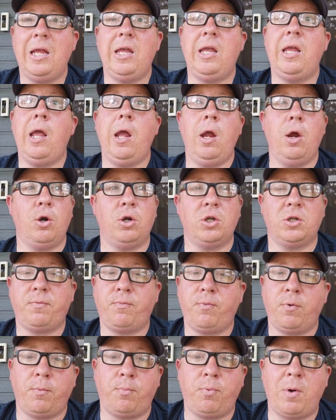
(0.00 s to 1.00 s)
years,
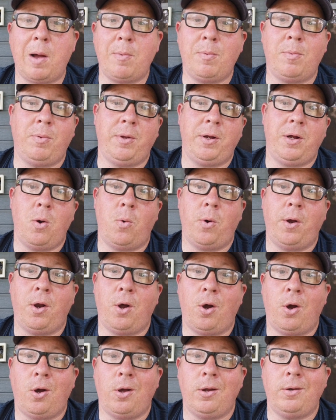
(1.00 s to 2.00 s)
for probably going
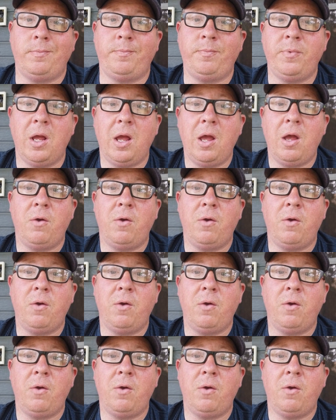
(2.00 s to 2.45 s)
on